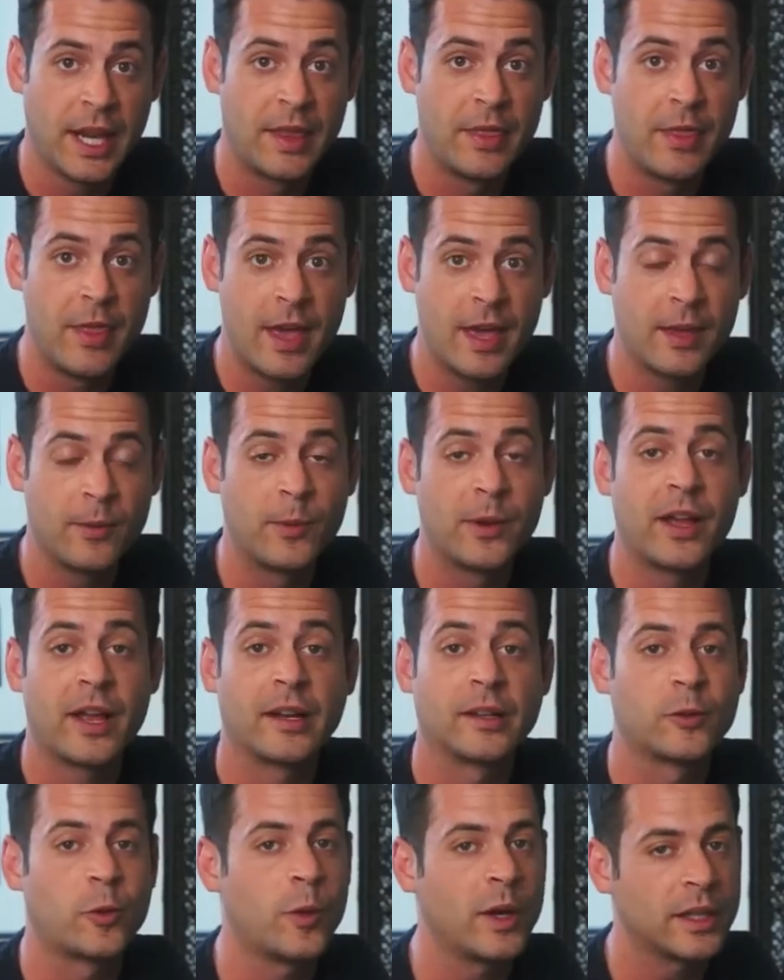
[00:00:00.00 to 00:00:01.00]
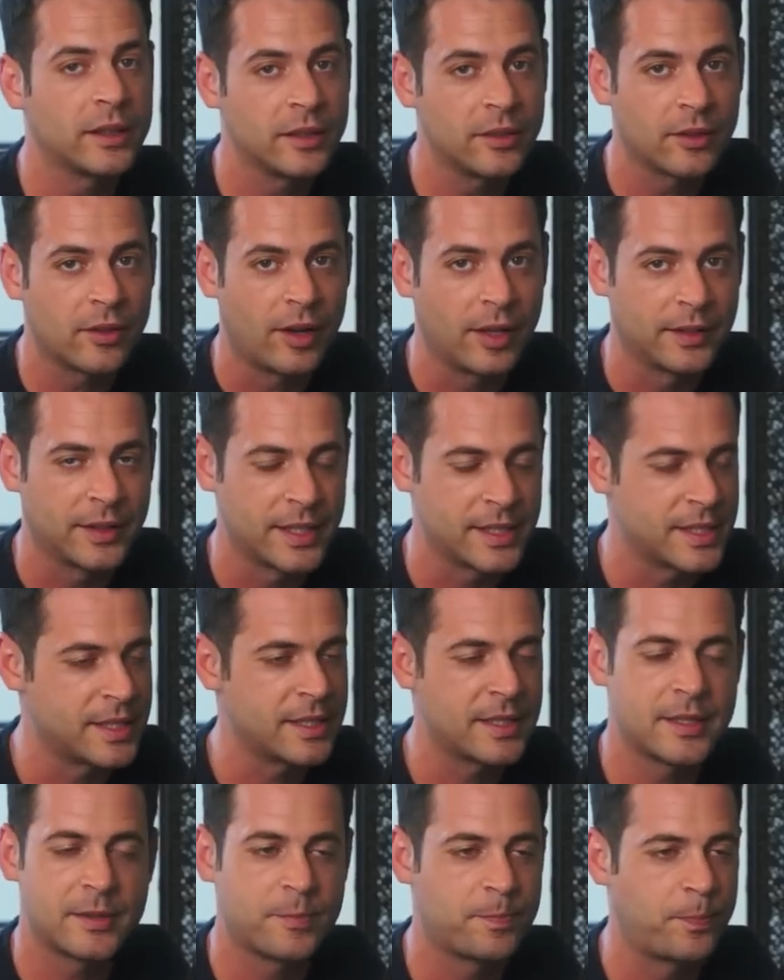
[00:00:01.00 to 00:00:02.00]
And then we got a quick little contest.
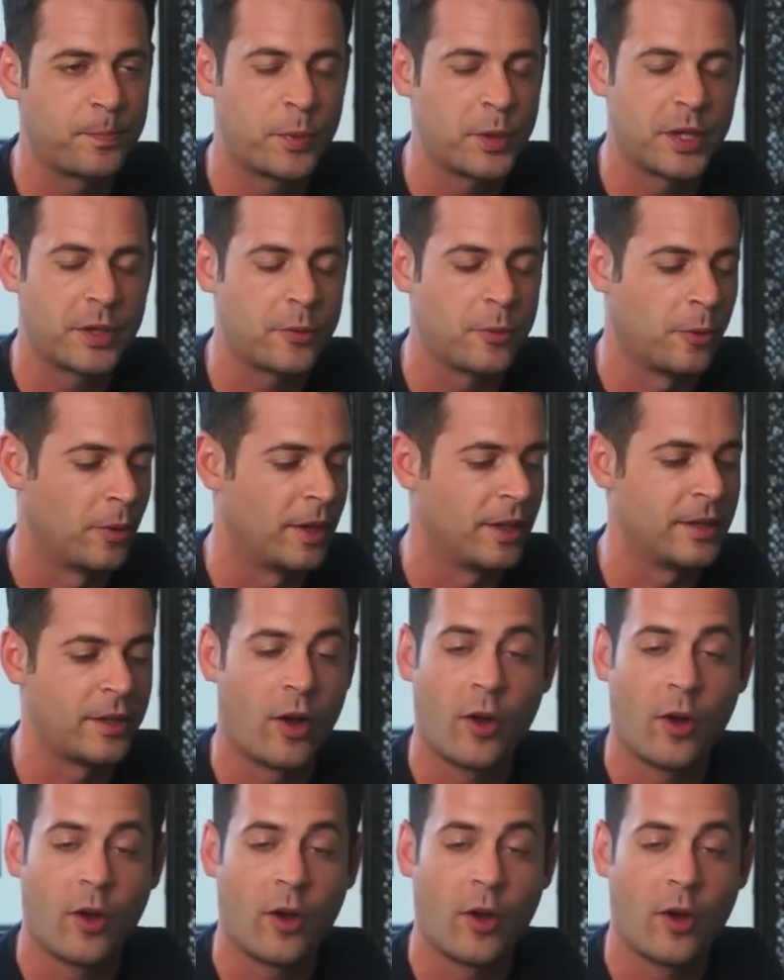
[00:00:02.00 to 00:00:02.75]
This is pretty cool.